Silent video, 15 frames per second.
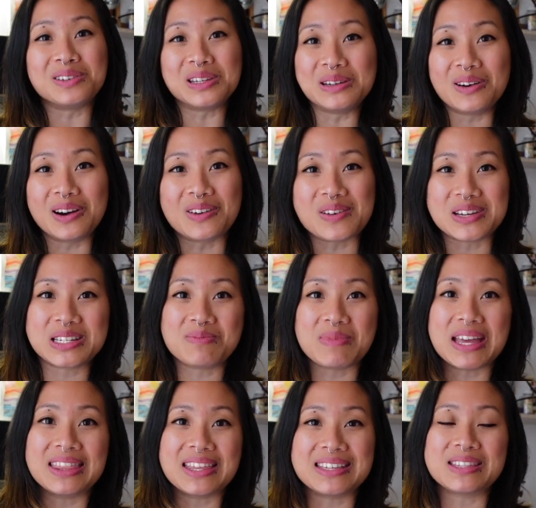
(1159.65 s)
you are going to
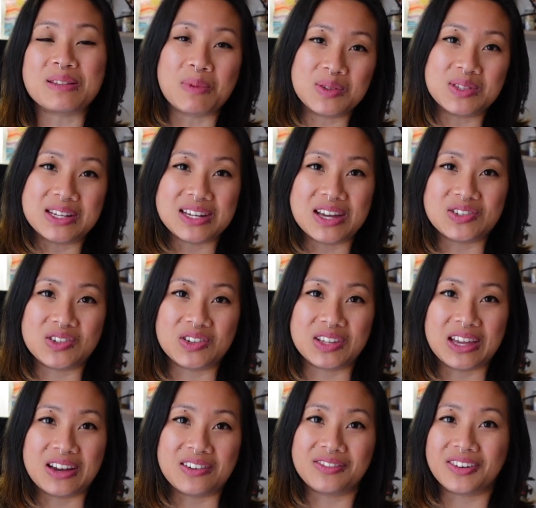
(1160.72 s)
make this the most intentional
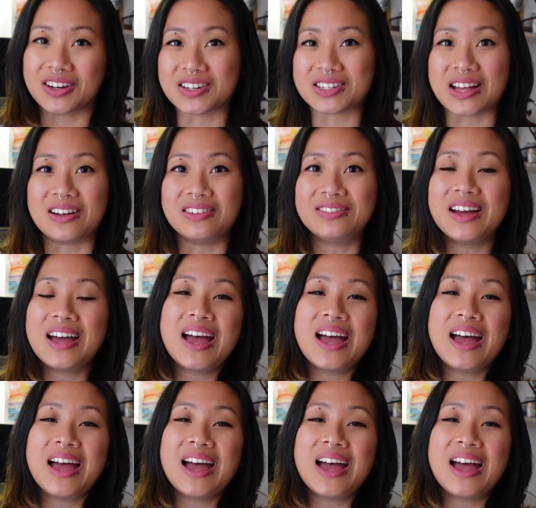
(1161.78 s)
year for yourself.